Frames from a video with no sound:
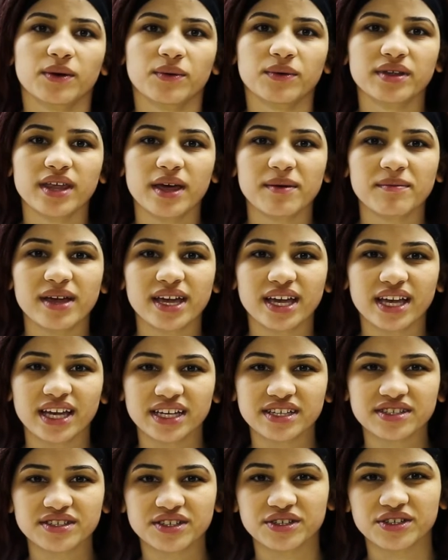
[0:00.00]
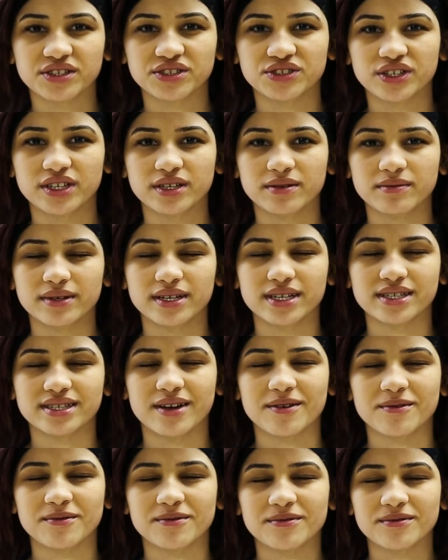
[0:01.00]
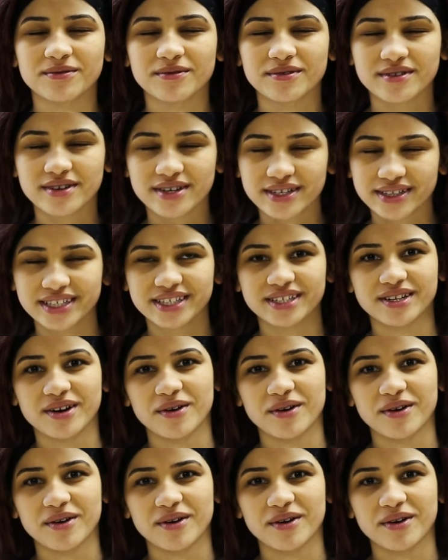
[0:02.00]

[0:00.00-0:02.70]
Will that make it easier to drink because I really